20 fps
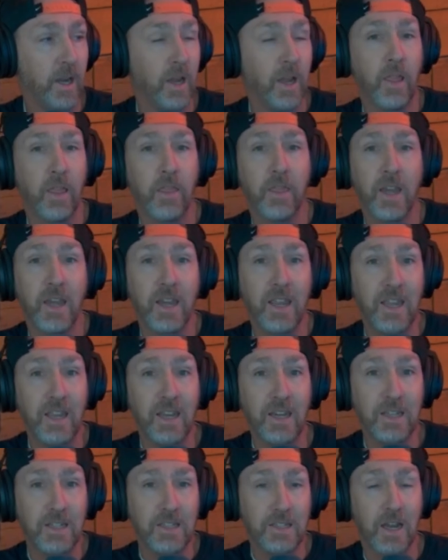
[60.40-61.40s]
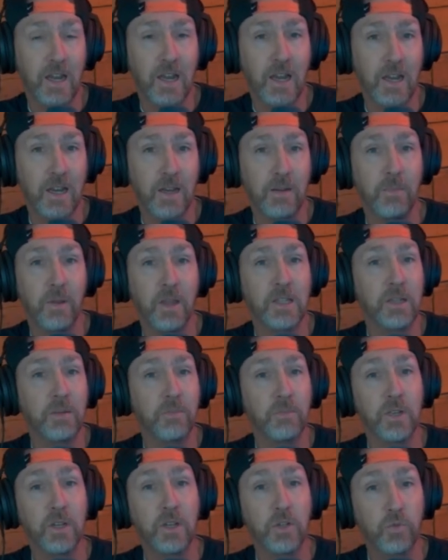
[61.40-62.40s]
that anytime
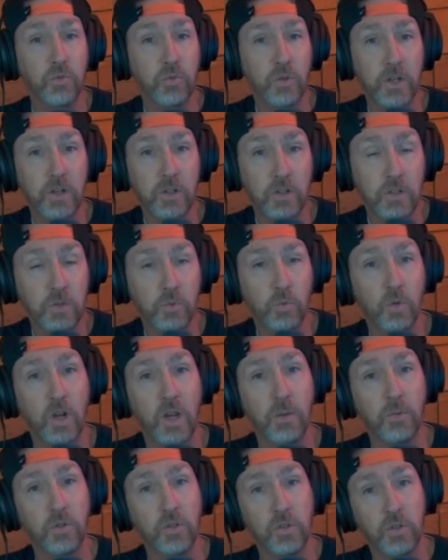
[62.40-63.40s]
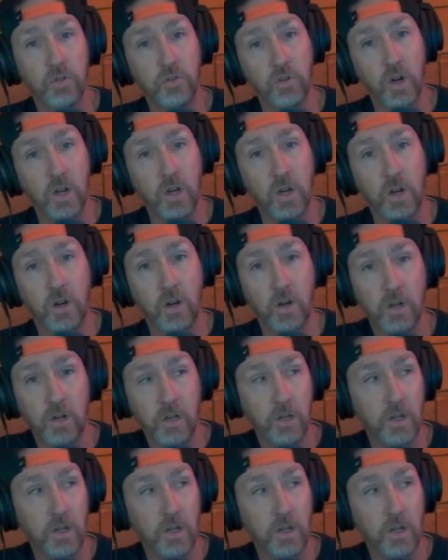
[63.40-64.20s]
something triggers, we're able to draw a card.